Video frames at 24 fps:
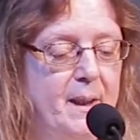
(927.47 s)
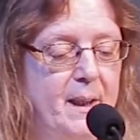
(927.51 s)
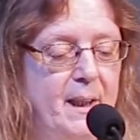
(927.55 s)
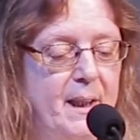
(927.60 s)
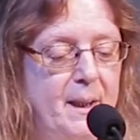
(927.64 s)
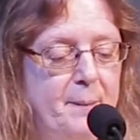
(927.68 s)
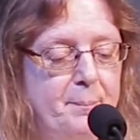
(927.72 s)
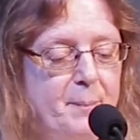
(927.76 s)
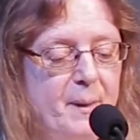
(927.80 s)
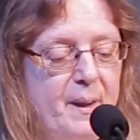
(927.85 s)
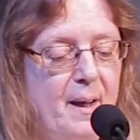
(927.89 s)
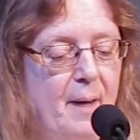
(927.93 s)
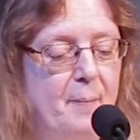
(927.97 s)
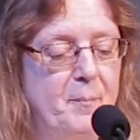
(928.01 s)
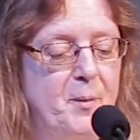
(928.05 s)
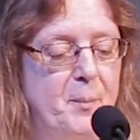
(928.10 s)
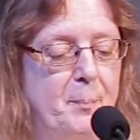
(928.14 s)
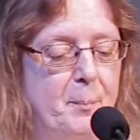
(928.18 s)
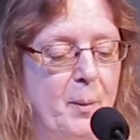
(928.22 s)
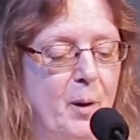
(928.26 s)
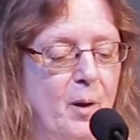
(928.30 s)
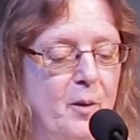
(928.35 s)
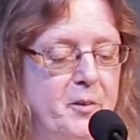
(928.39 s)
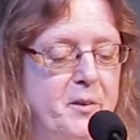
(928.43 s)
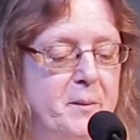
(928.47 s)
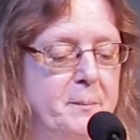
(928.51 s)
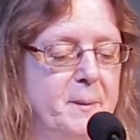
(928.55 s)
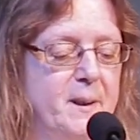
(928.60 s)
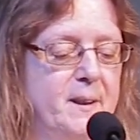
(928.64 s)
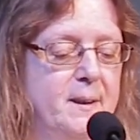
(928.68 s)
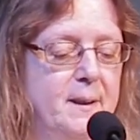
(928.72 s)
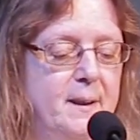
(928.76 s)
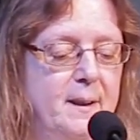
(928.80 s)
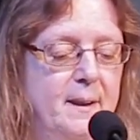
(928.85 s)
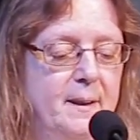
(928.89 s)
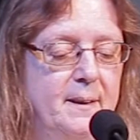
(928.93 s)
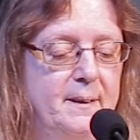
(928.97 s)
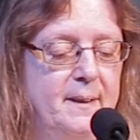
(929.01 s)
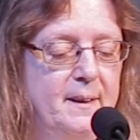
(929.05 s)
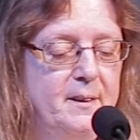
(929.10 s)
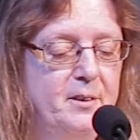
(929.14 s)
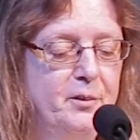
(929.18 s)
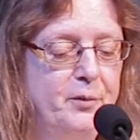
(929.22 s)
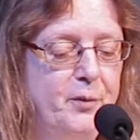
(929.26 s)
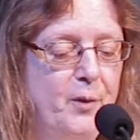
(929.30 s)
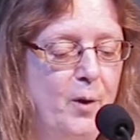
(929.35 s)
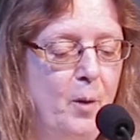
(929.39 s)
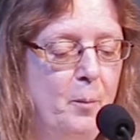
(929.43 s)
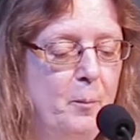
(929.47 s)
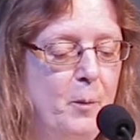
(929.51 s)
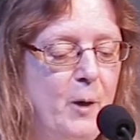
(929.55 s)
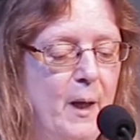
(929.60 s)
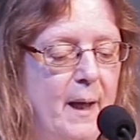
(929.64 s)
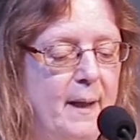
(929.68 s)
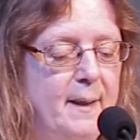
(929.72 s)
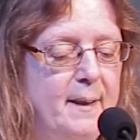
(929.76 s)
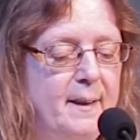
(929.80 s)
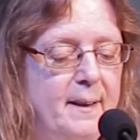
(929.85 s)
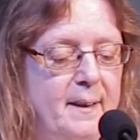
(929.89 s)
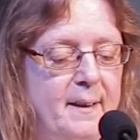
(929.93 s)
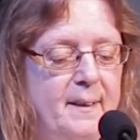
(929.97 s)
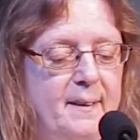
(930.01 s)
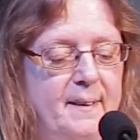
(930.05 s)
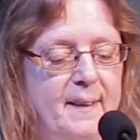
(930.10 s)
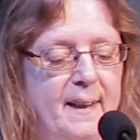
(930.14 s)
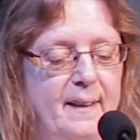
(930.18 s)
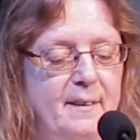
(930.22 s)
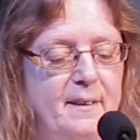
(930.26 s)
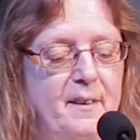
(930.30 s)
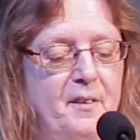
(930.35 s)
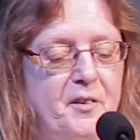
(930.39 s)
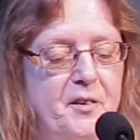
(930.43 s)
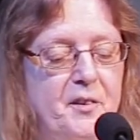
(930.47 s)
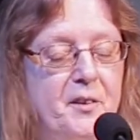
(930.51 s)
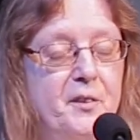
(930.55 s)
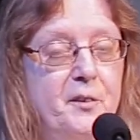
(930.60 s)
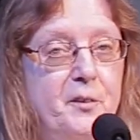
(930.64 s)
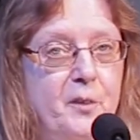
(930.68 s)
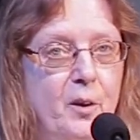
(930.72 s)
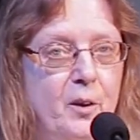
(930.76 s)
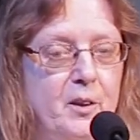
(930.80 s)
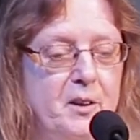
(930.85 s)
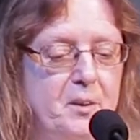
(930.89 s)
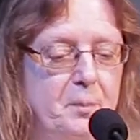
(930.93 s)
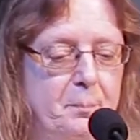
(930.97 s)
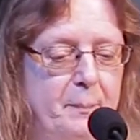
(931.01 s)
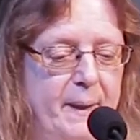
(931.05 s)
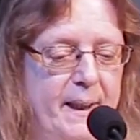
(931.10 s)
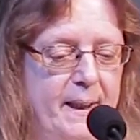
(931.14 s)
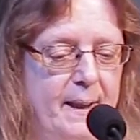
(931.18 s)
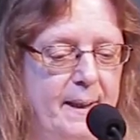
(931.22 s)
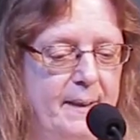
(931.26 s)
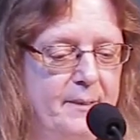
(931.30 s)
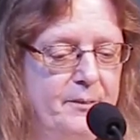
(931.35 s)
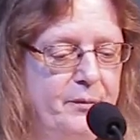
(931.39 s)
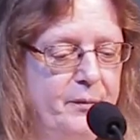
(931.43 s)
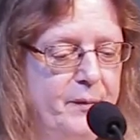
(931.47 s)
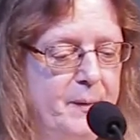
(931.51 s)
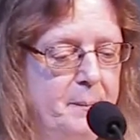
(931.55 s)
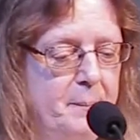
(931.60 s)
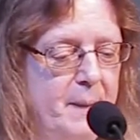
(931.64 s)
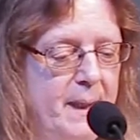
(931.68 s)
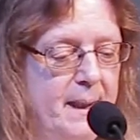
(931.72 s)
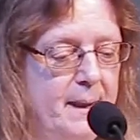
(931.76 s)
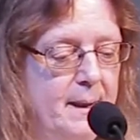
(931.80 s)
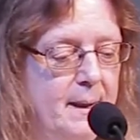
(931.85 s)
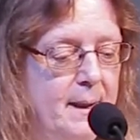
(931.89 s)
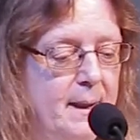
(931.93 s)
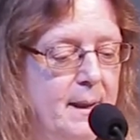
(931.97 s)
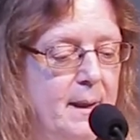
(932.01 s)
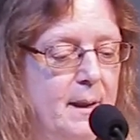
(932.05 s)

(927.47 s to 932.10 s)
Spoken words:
it becomes plausible that the formula, there is not male and female,